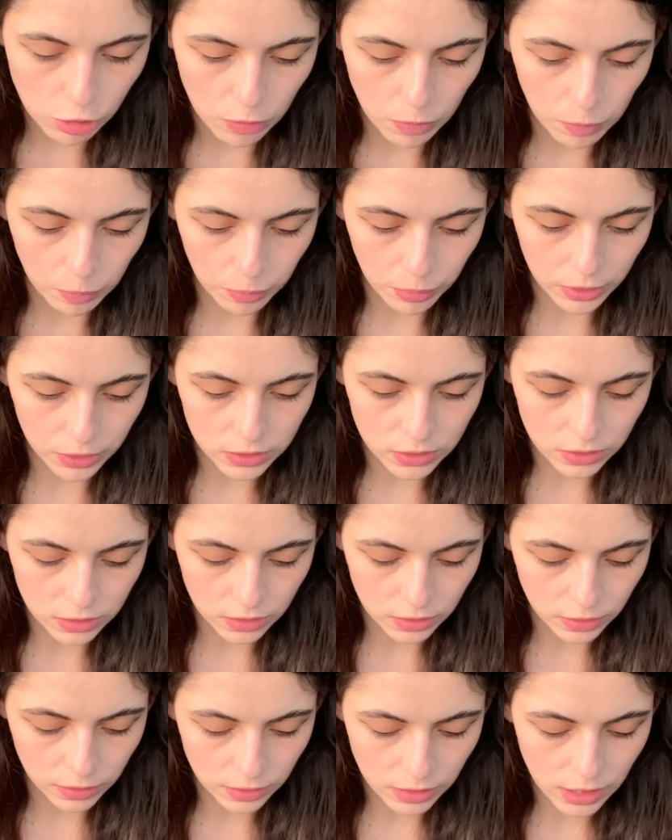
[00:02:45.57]
But
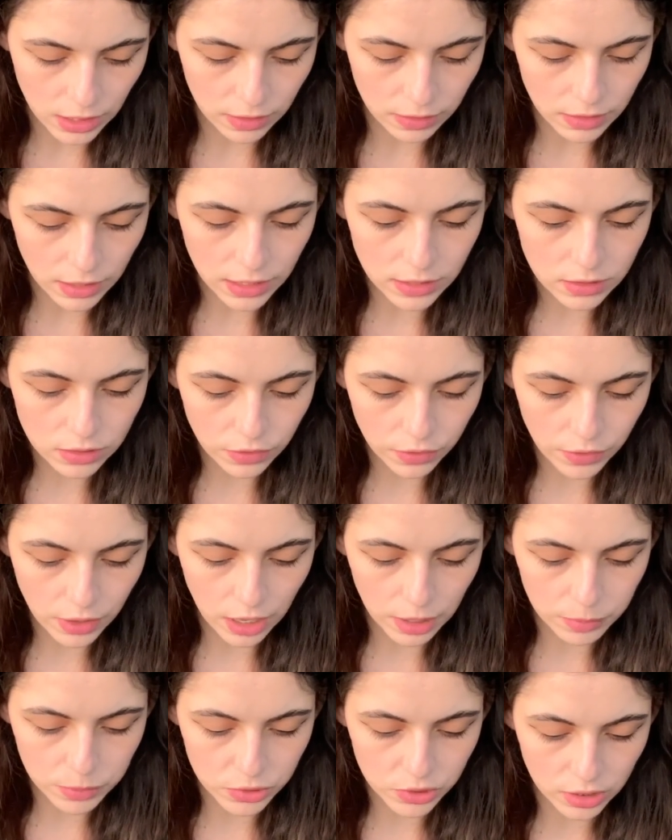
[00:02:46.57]
the Ace of
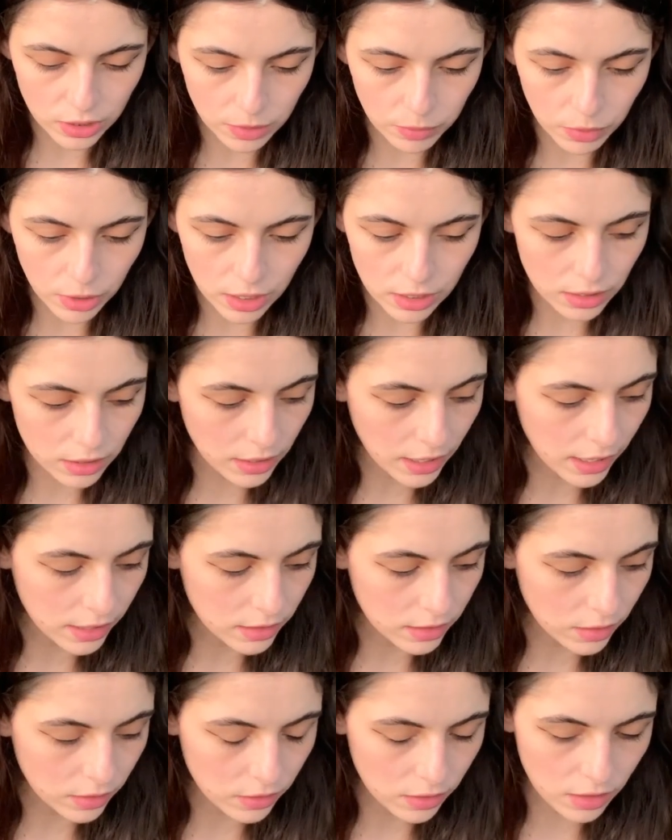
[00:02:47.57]
Cups here, I'm going to get
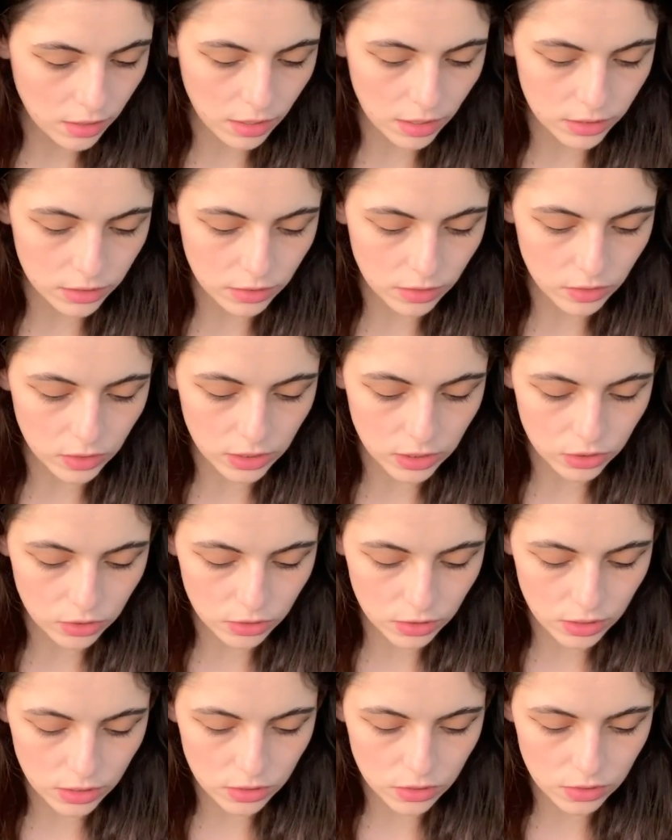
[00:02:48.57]
another card to look into
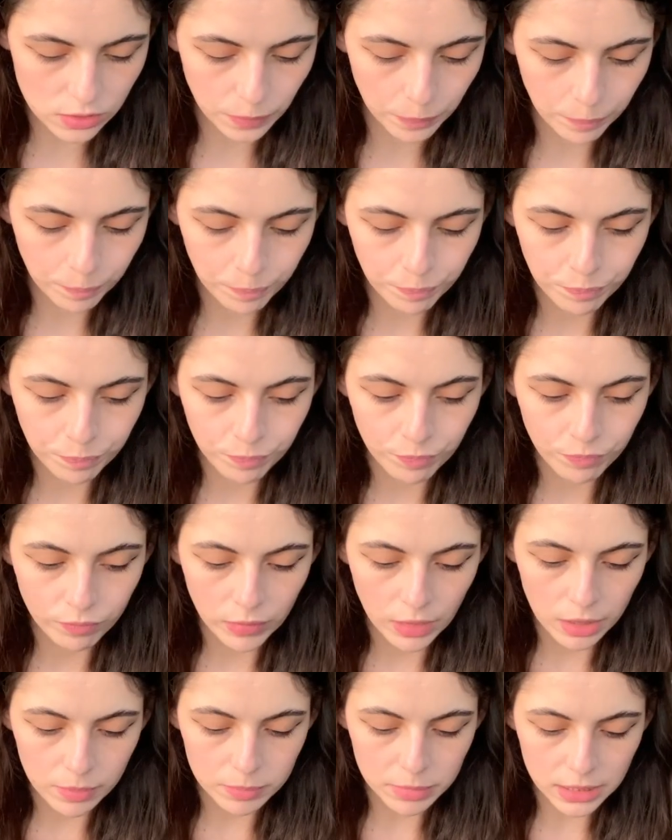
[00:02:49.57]
this.
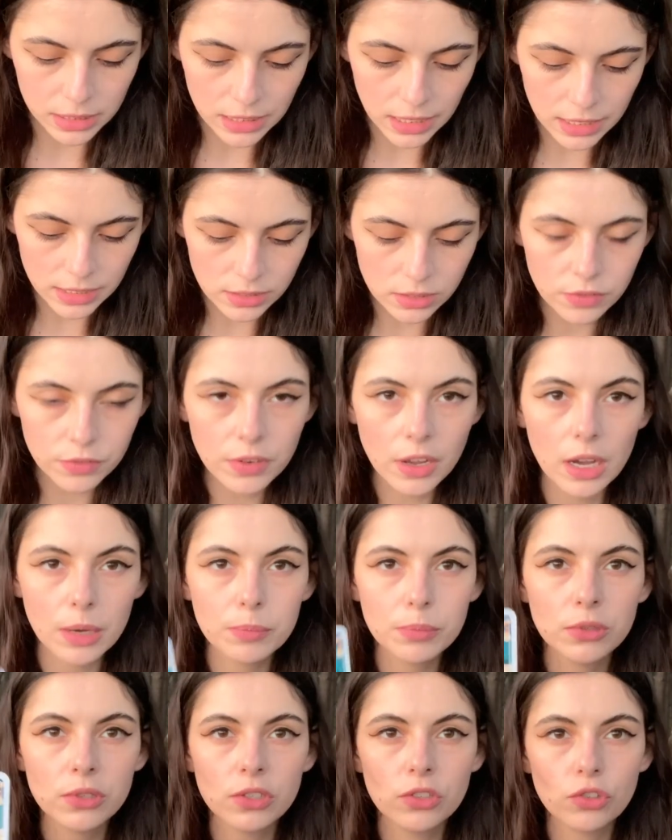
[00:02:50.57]
But the Ace of
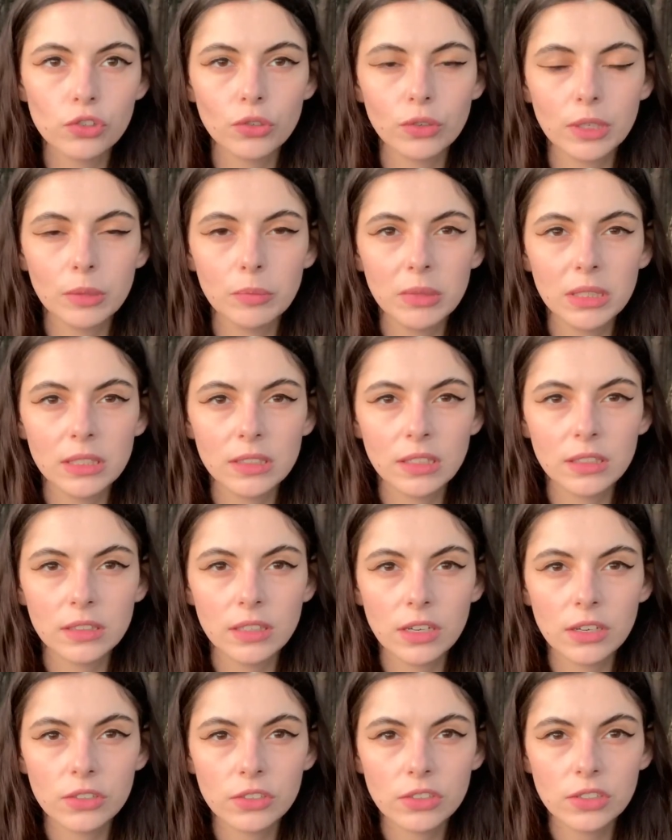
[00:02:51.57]
Cups is showing me that
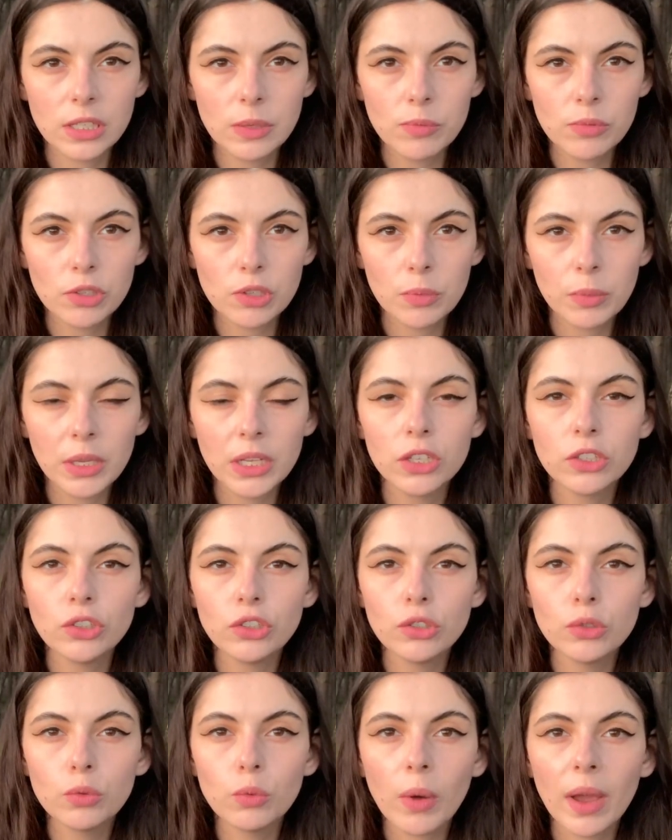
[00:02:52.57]
there seems to be a
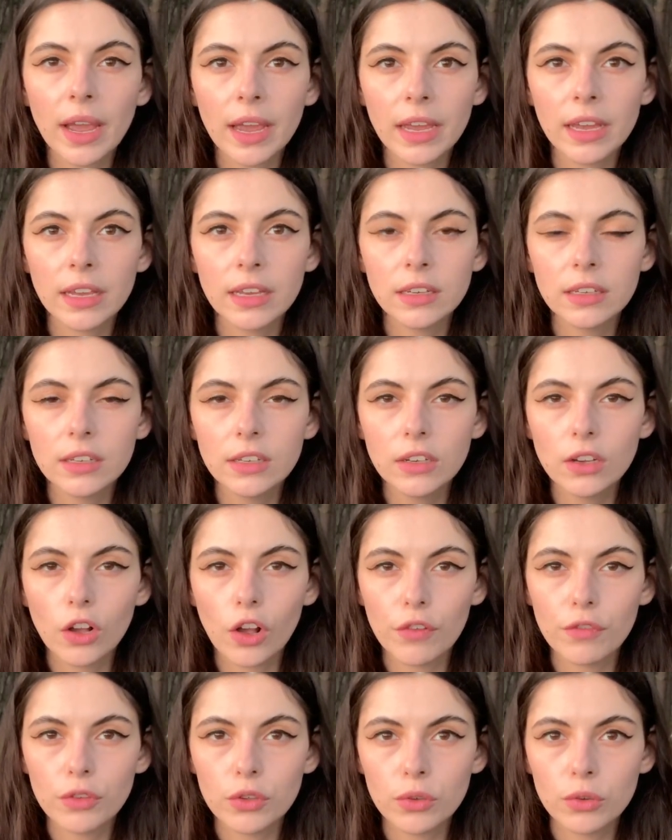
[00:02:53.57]
new way of
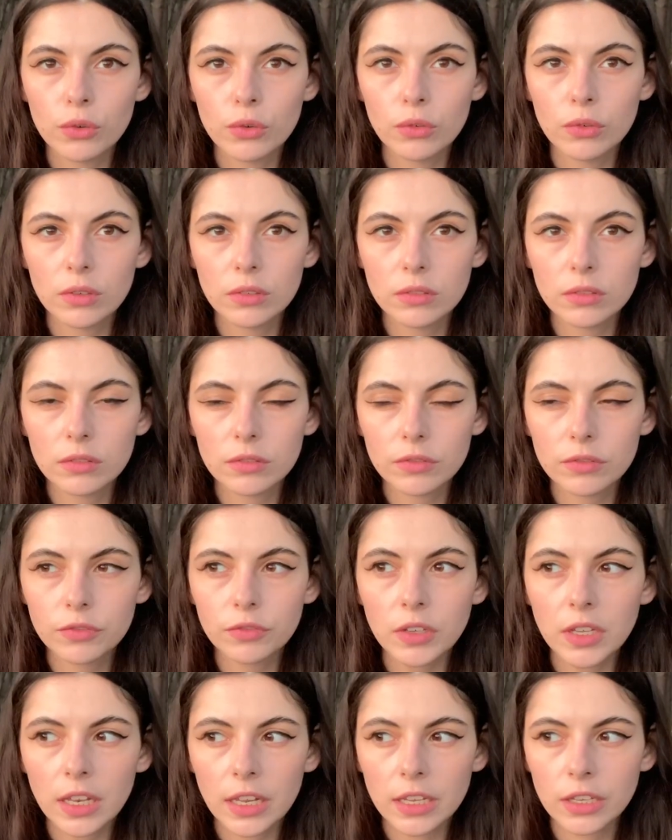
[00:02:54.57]
you
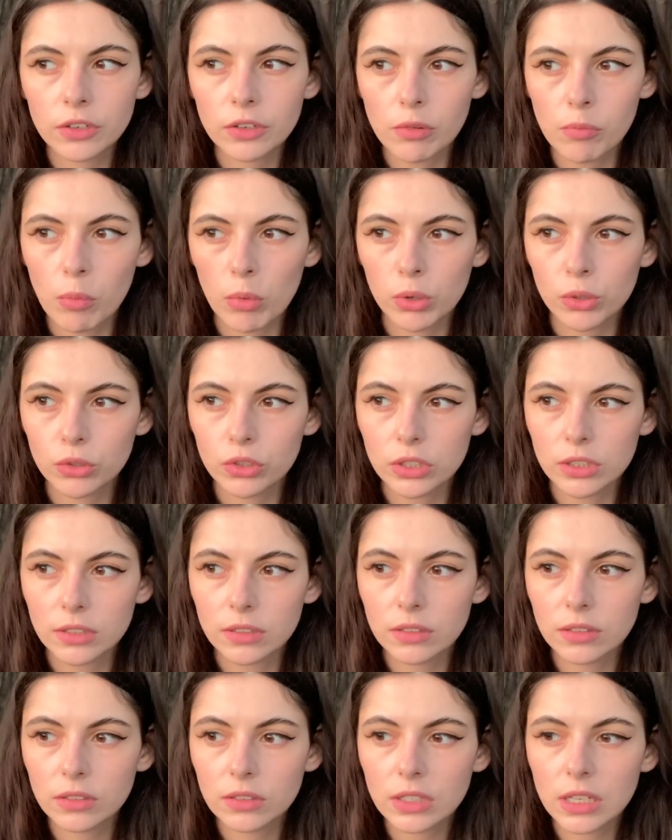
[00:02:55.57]
feeling your
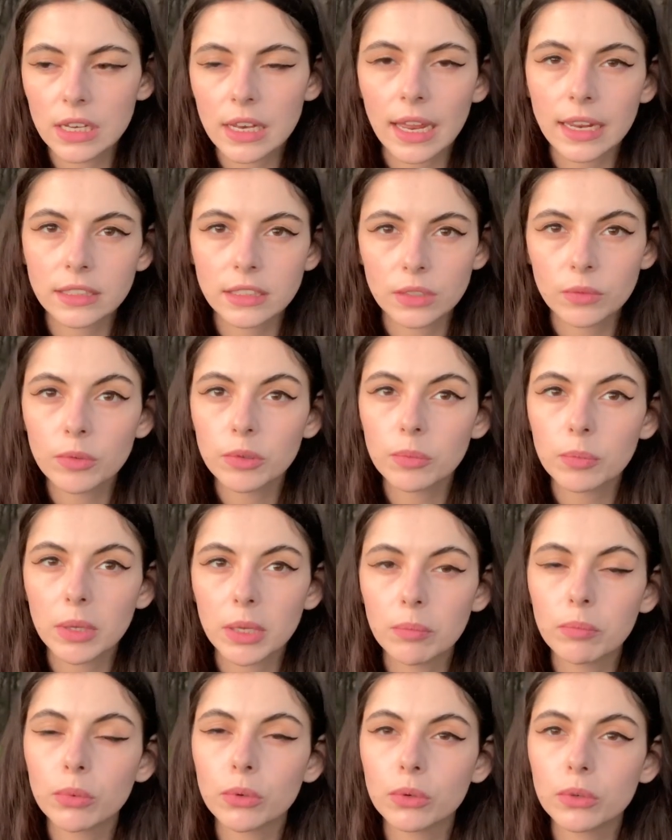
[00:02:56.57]
emotions, connecting with
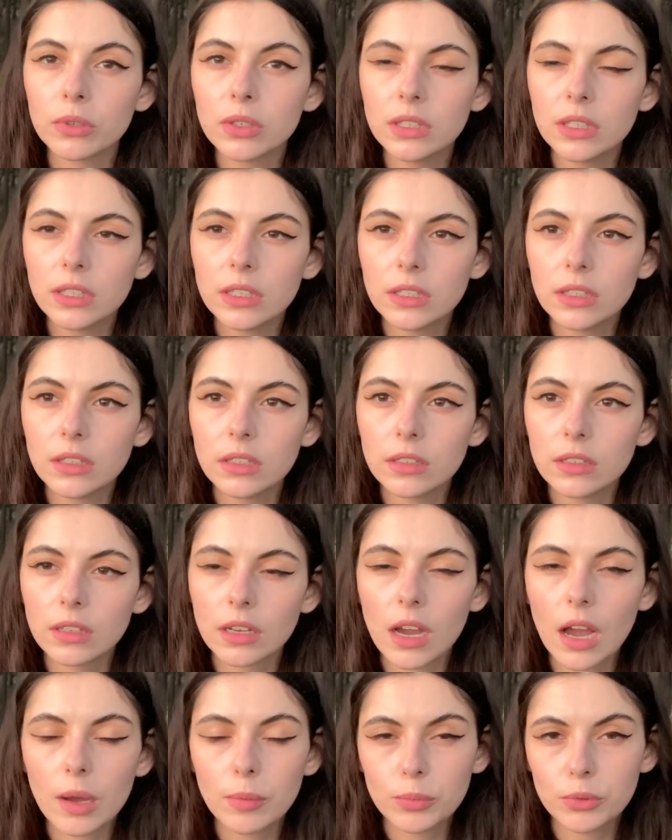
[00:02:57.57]
people. The
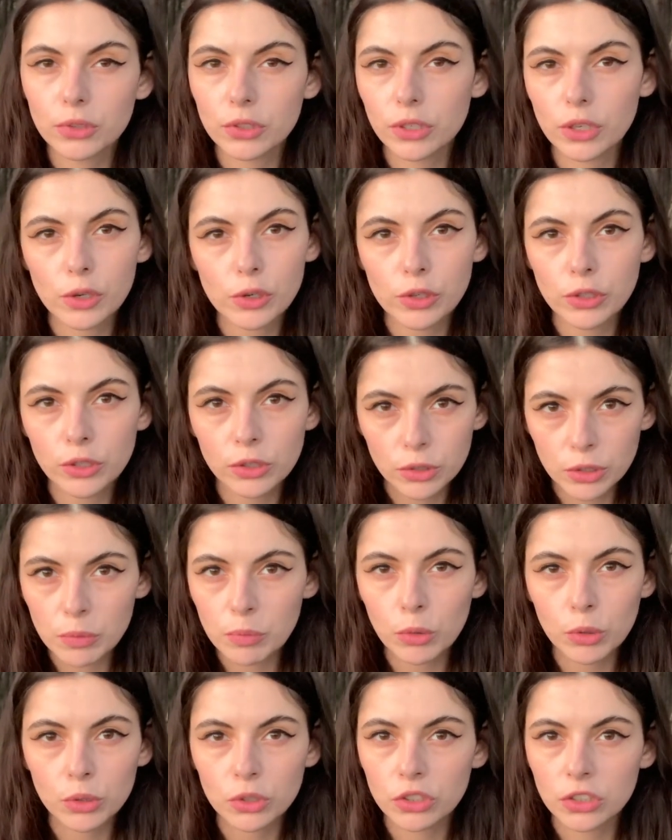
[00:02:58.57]
Cups are your
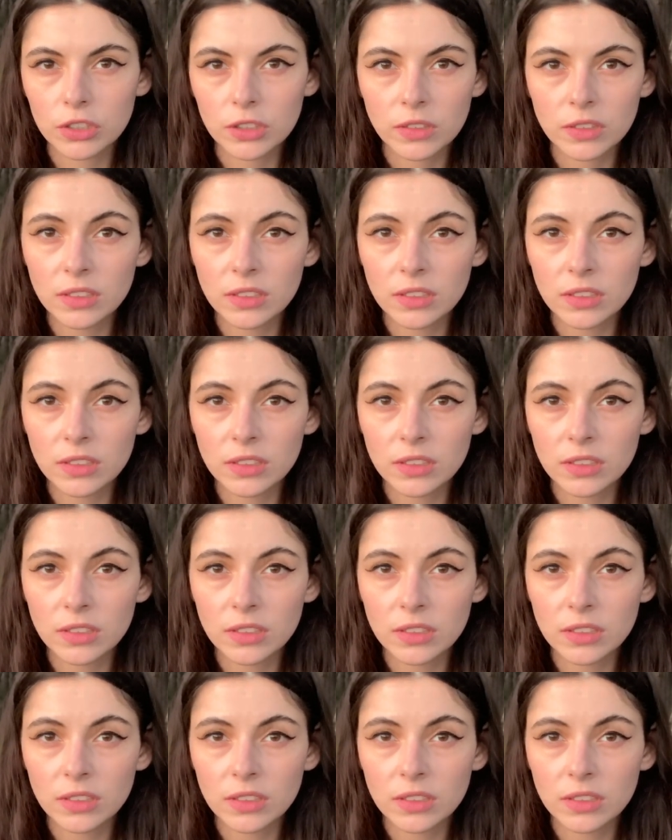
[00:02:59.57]
emotions.